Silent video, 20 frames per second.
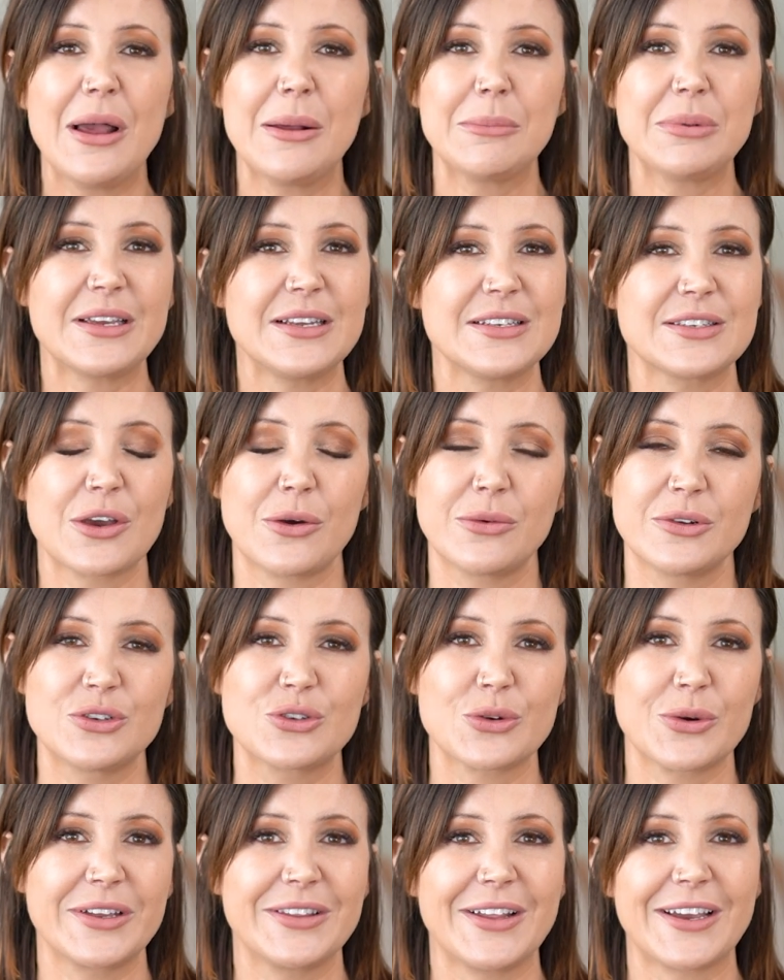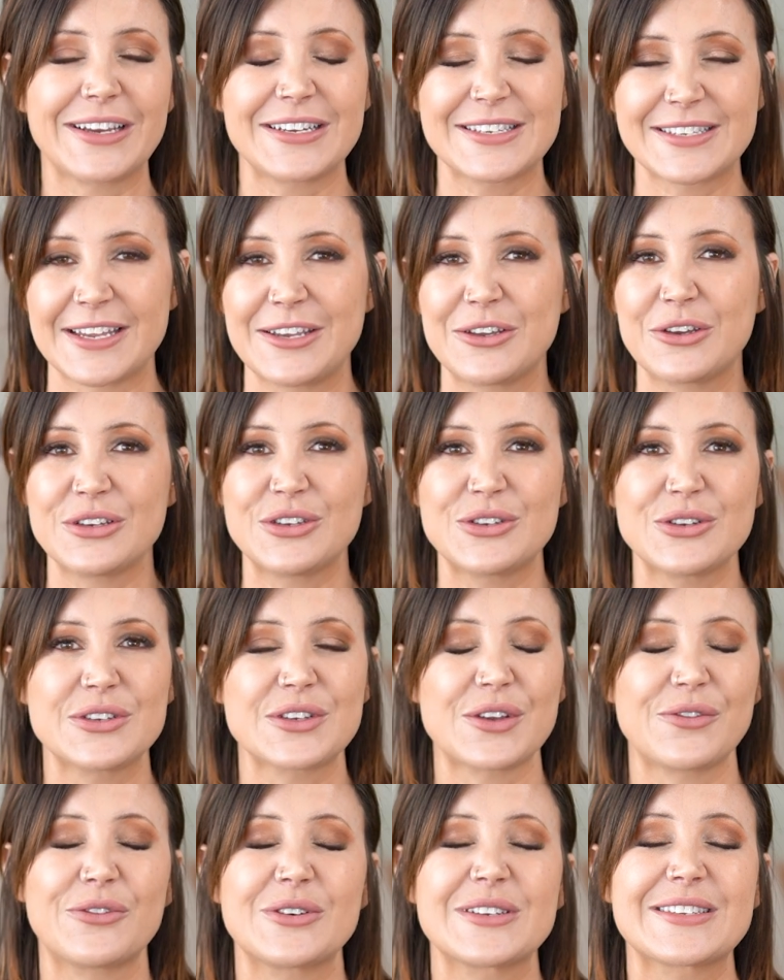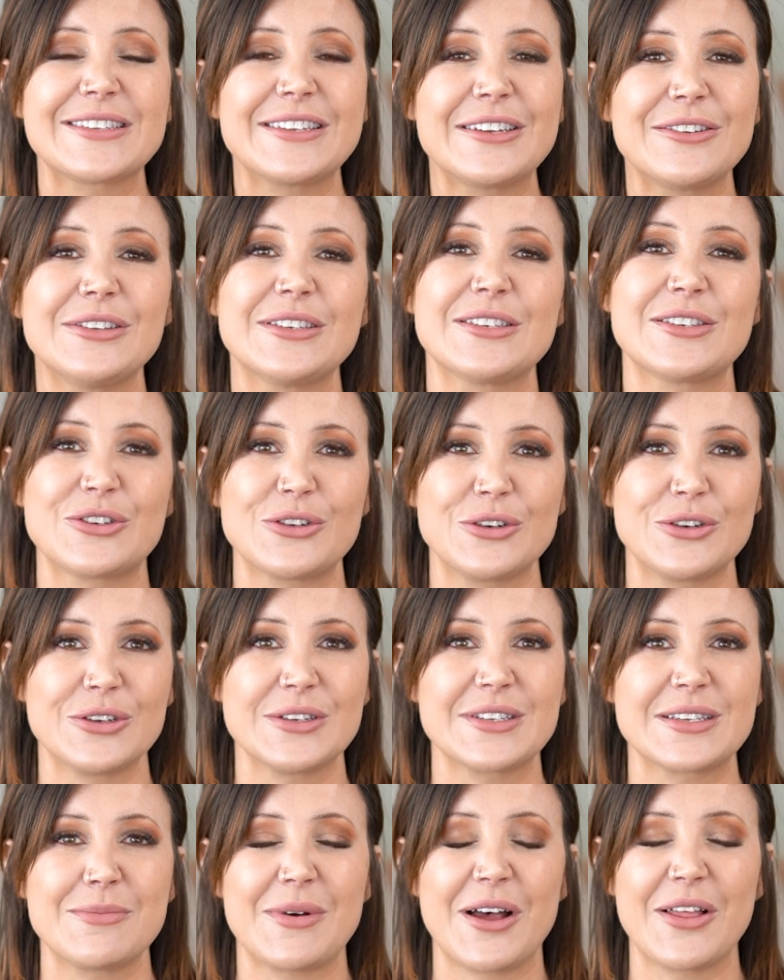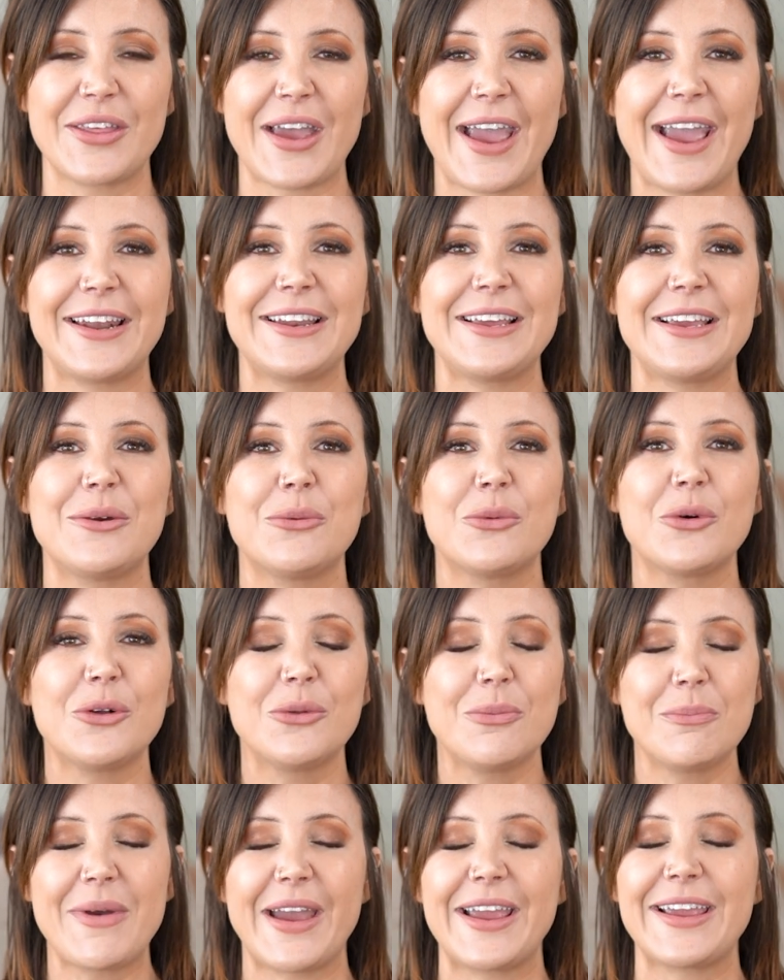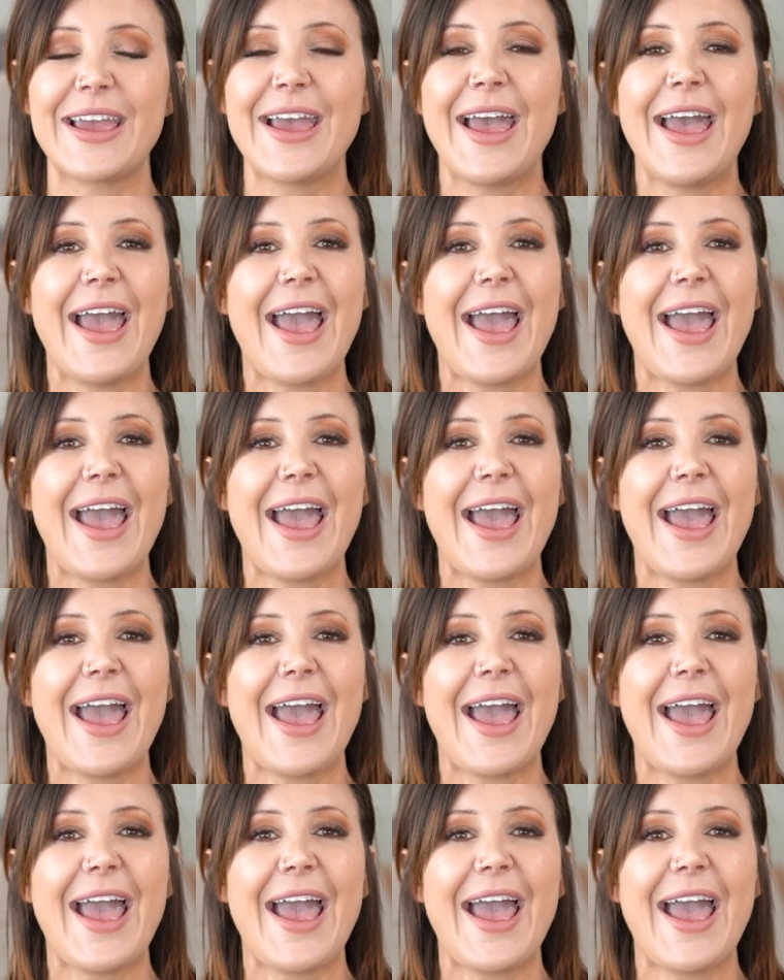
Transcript: Please go and join. Like I say, you can do so for as little as $2 a month, and it will make